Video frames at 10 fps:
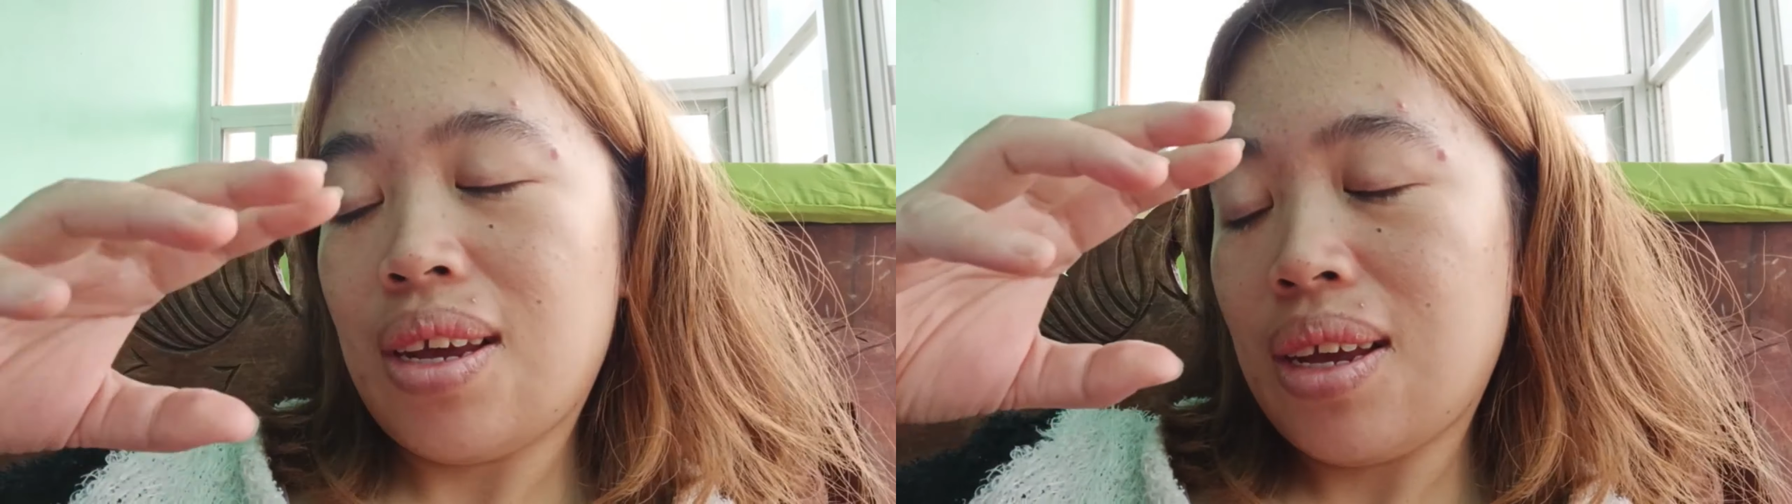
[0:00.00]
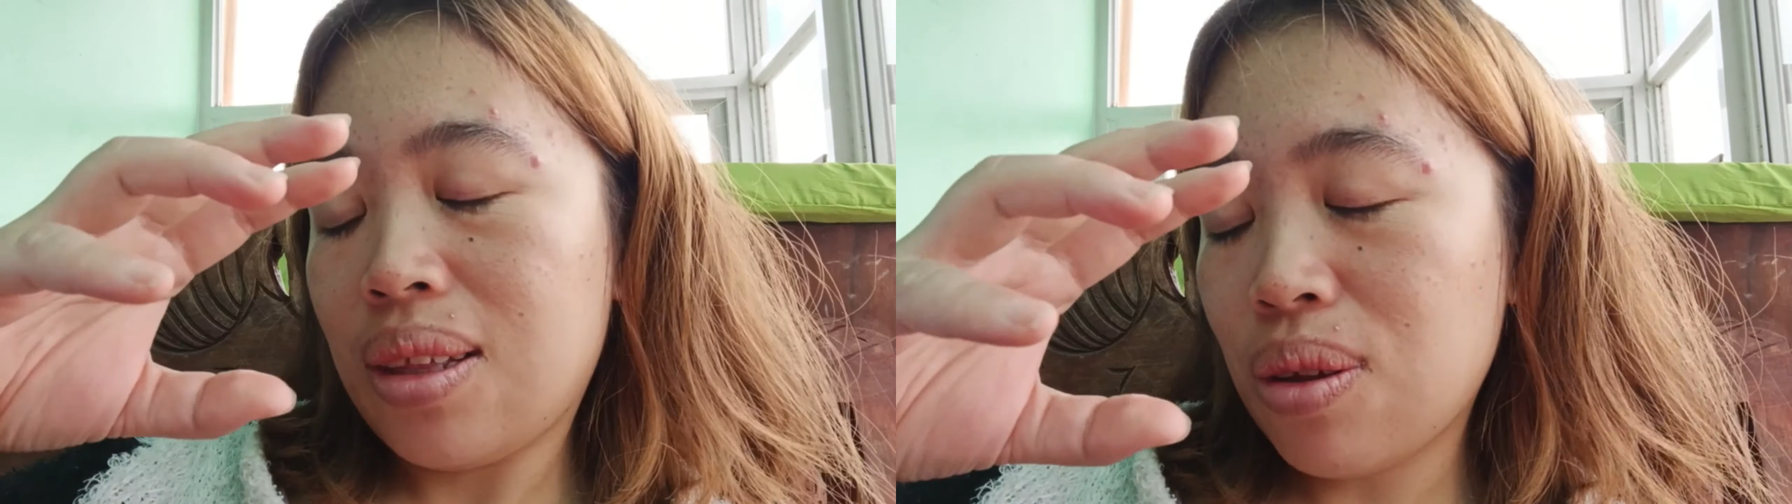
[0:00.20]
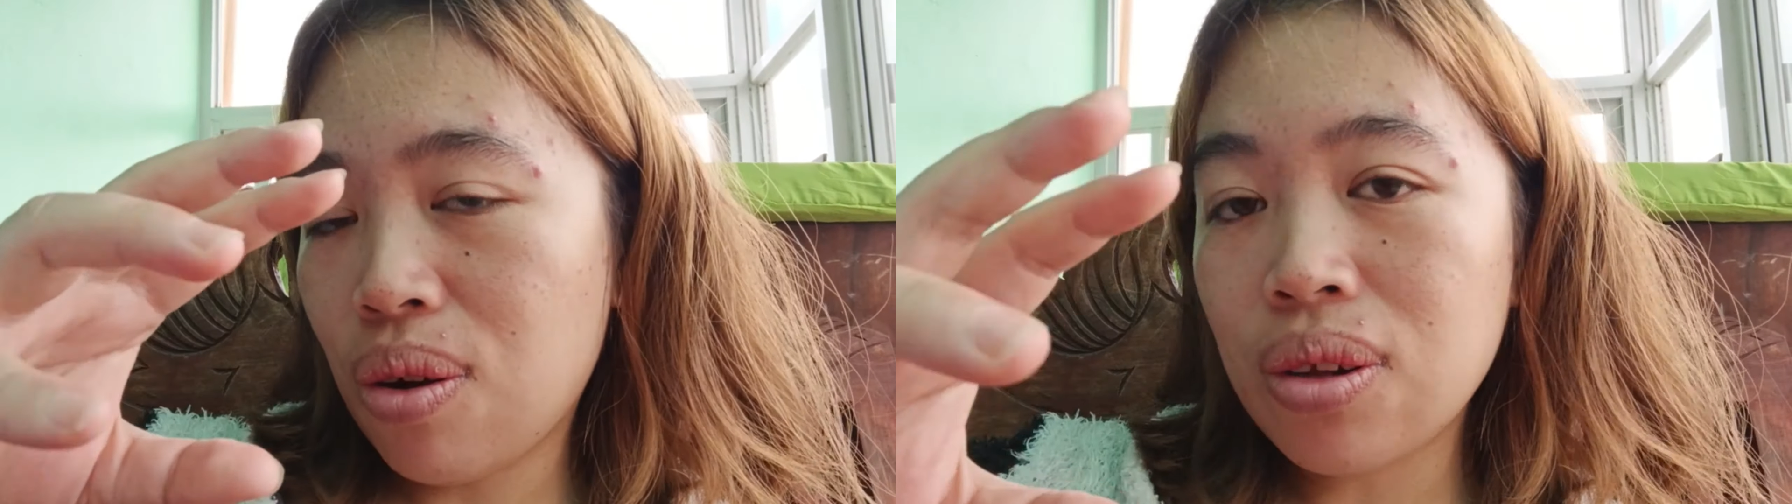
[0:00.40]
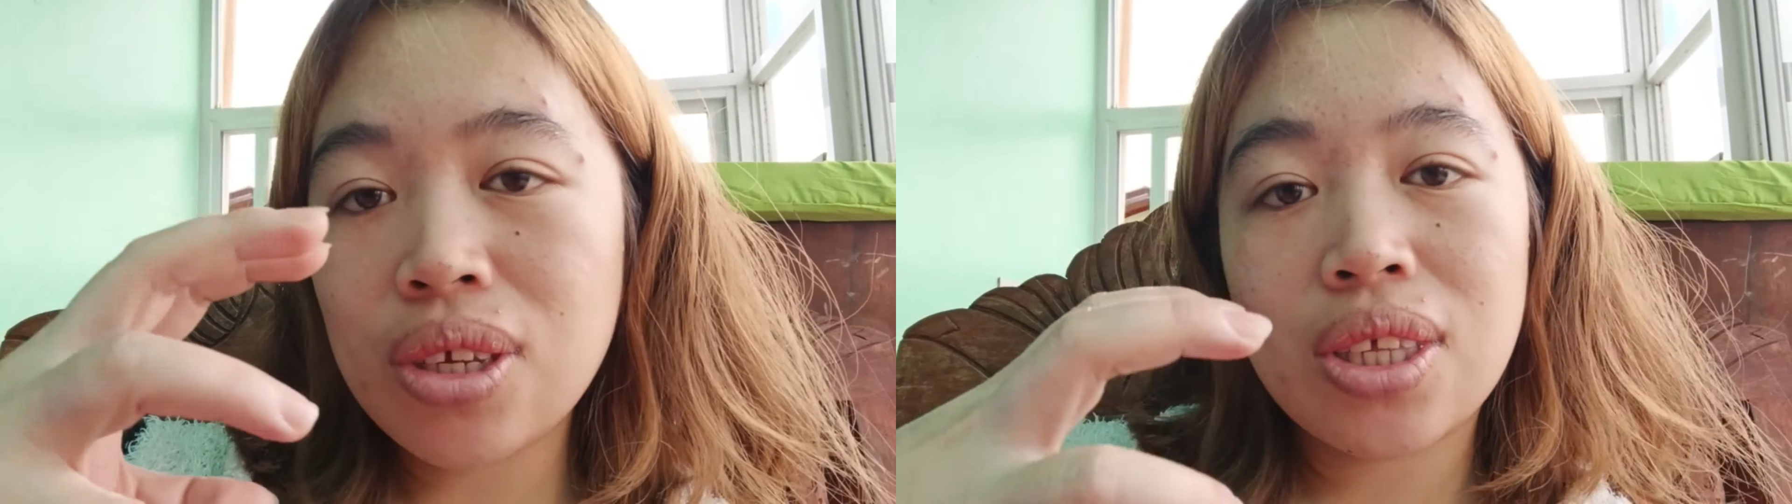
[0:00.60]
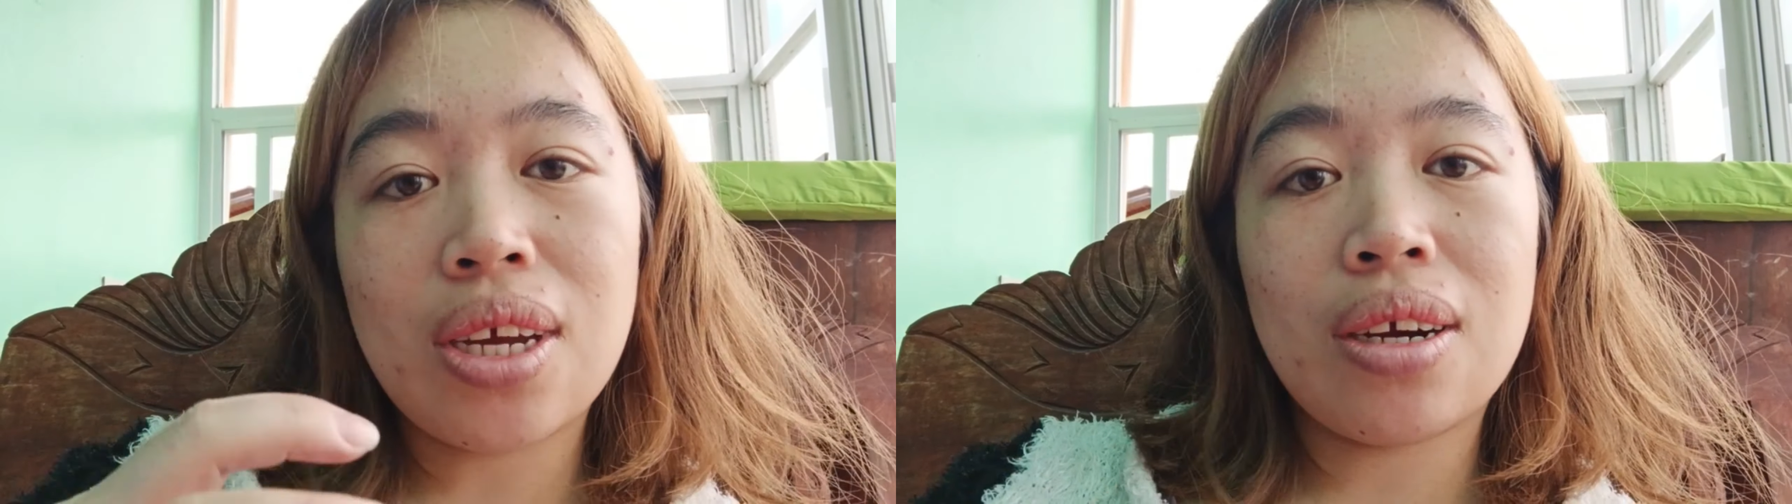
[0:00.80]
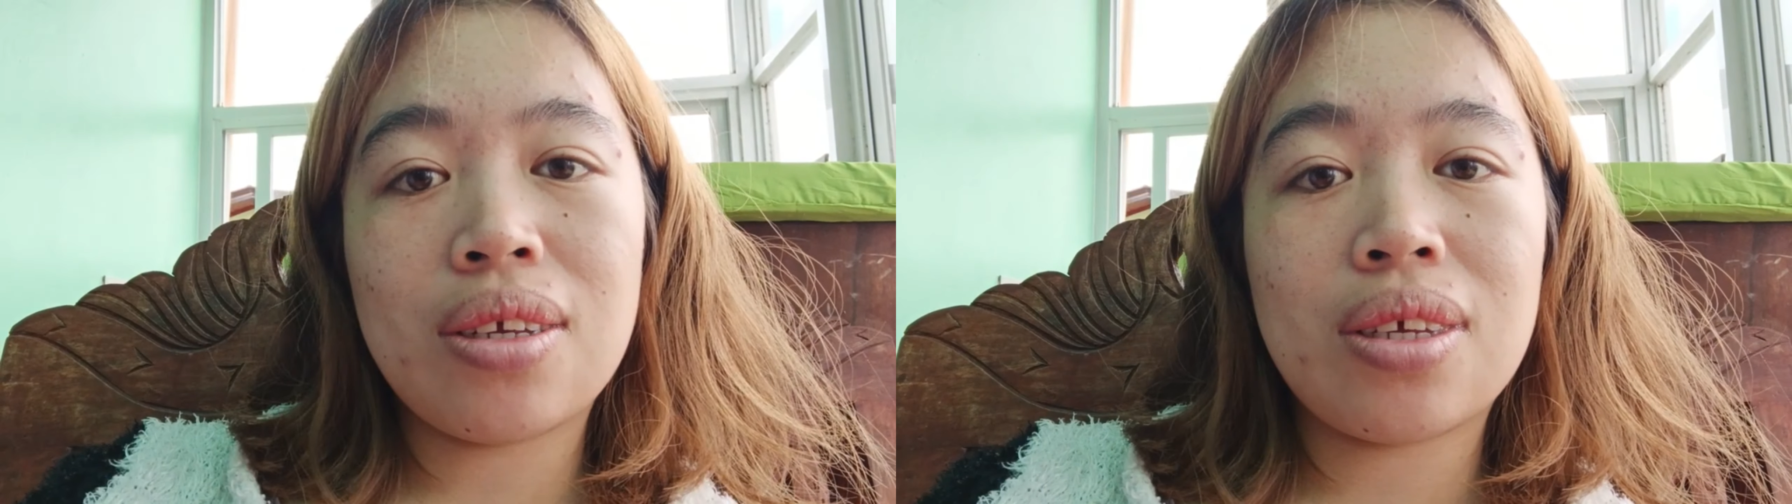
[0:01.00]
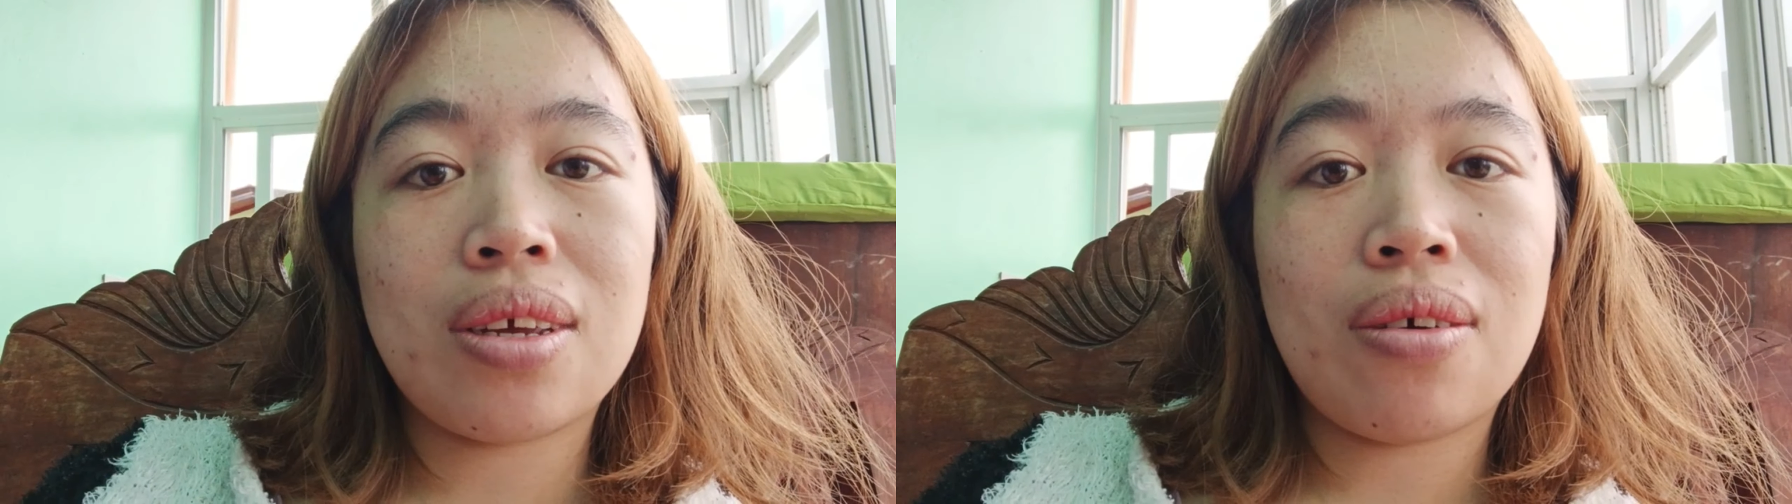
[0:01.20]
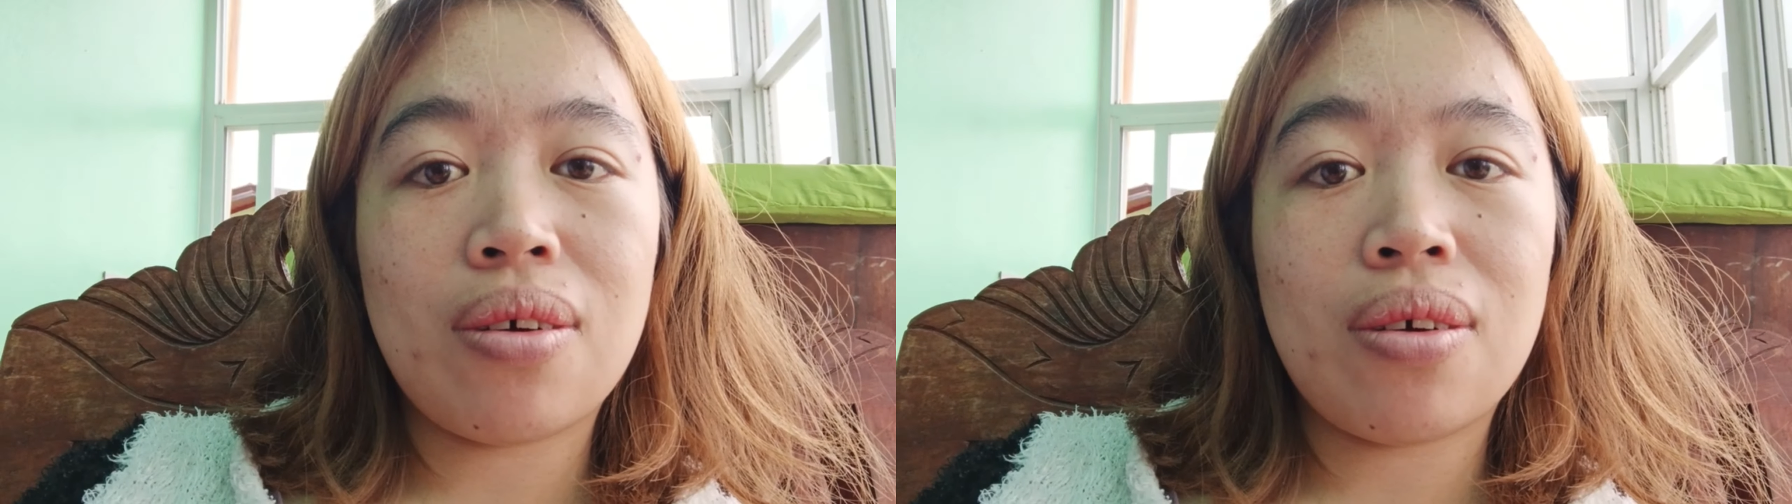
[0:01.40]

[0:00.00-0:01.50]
It all starts